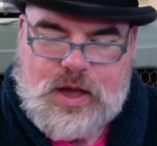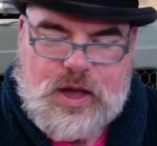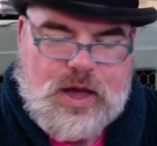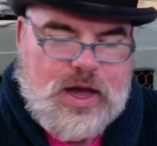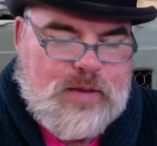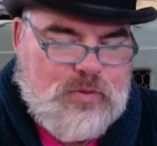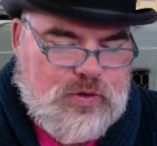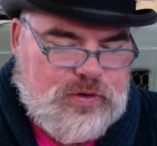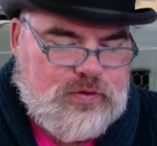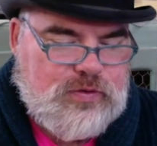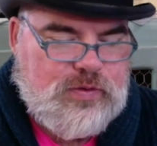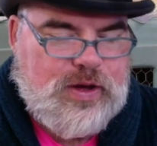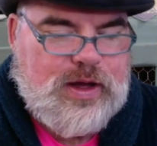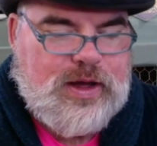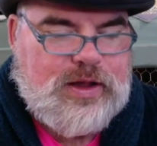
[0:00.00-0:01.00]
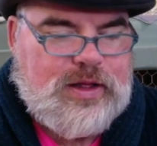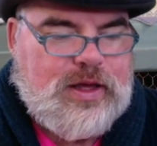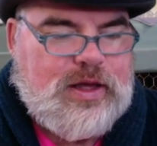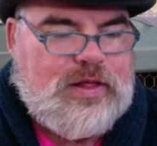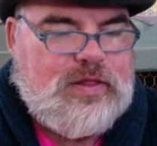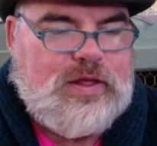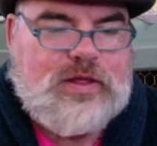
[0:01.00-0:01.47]
I'm going to. Uh,
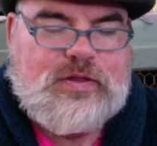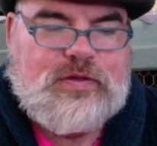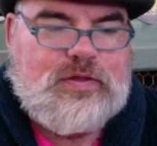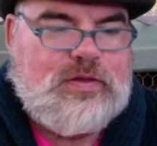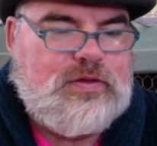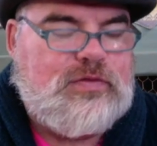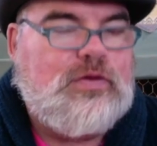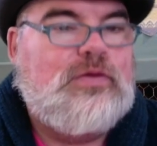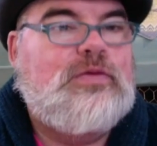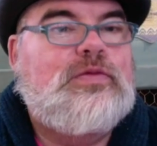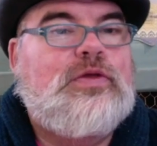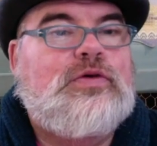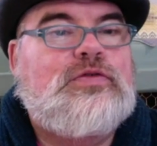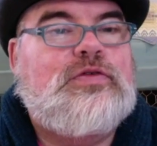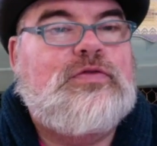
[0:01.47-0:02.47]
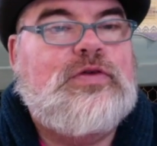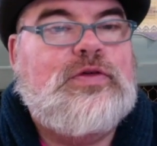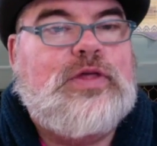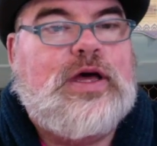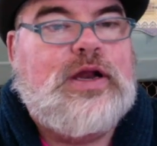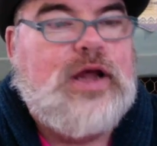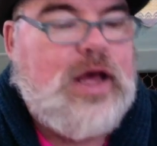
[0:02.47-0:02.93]
so, those of you
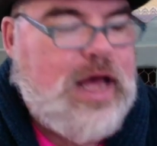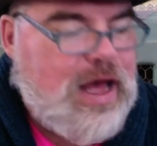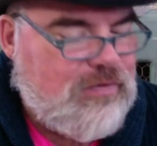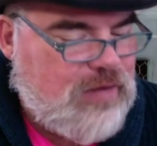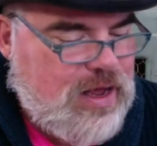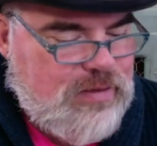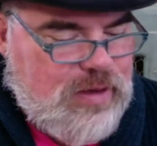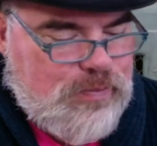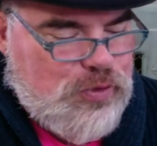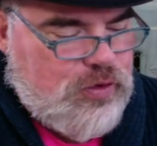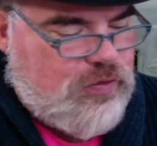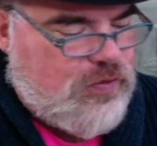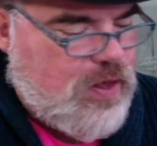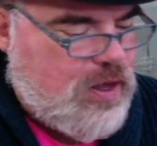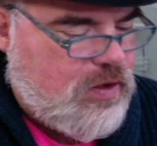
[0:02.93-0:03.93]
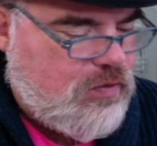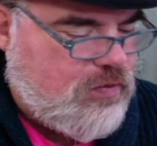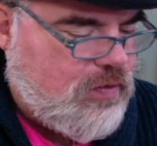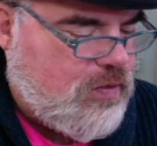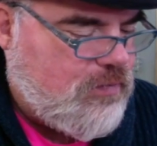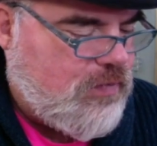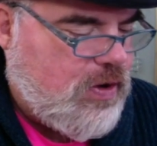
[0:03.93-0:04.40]
that have lent me books, thank you
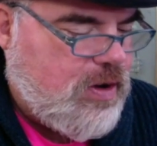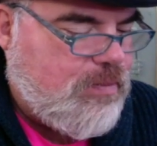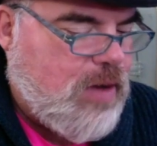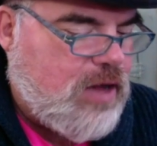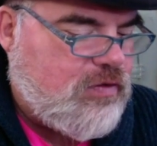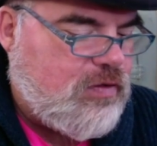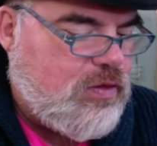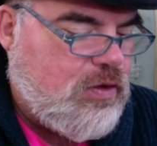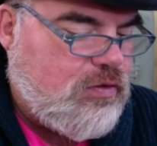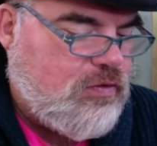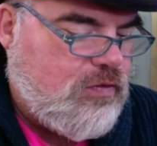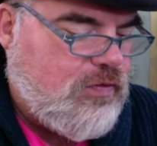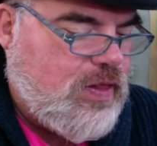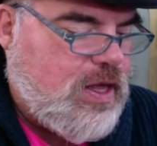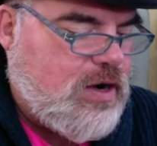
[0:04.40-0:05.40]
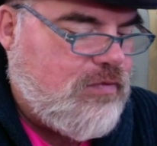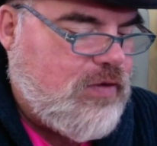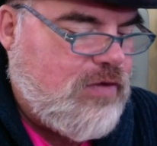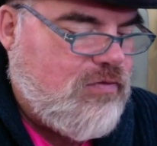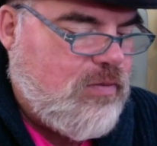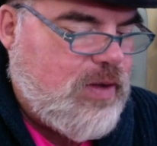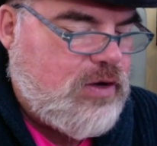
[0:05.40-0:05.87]
so very much. And those of you that have
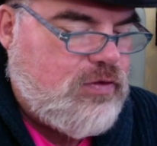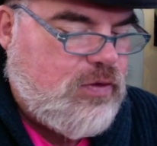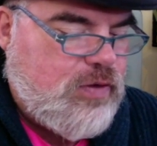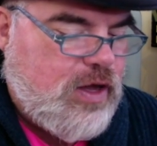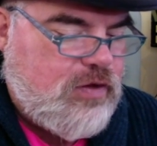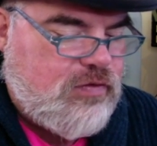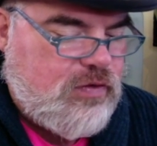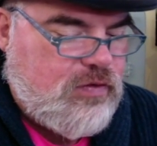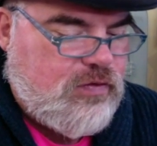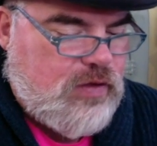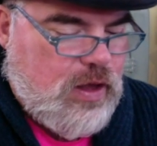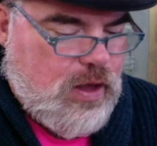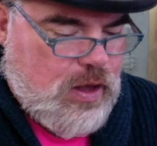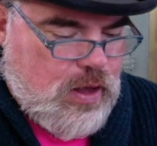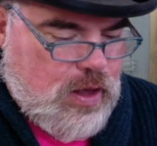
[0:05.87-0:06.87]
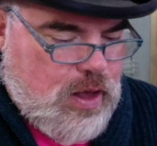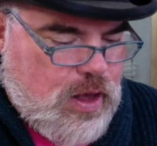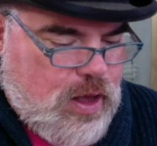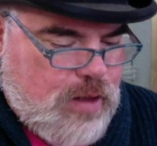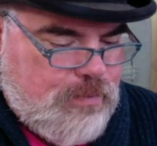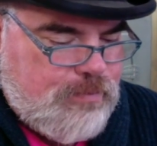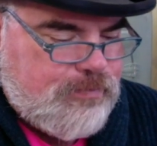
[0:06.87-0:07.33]
given me donations
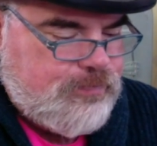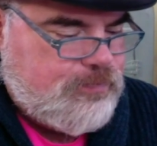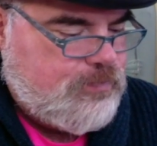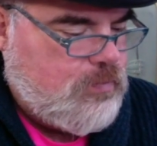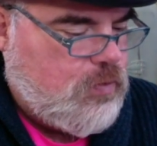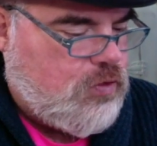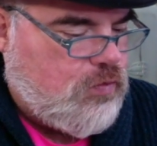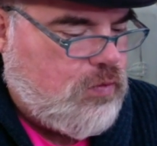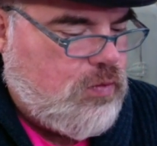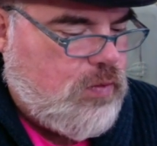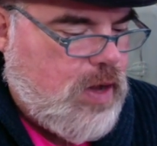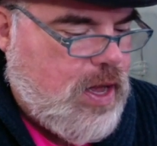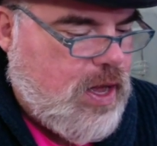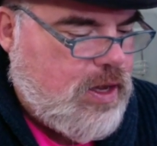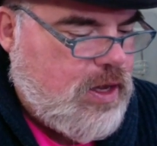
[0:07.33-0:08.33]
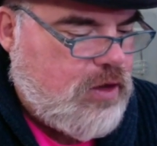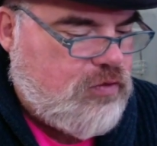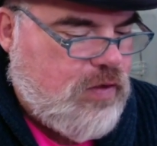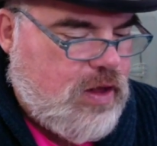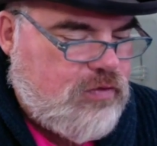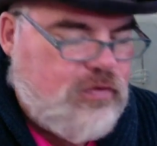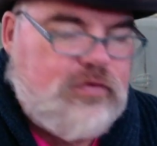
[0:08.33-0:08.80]
um, through uh,
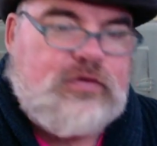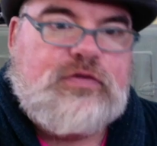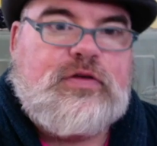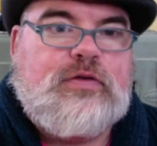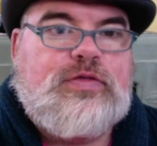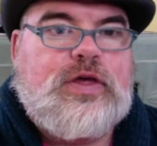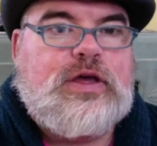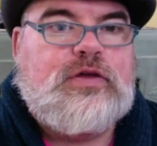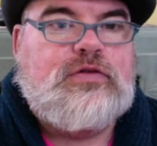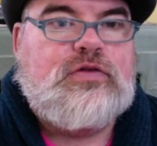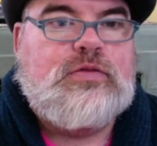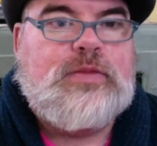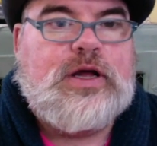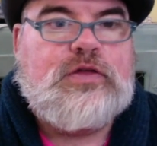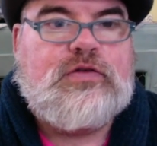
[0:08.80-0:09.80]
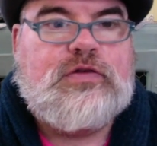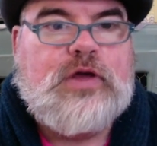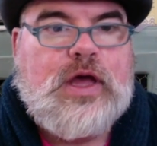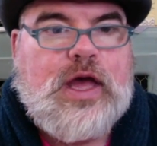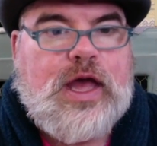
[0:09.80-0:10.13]
e-transfers and stuff, thank you so much.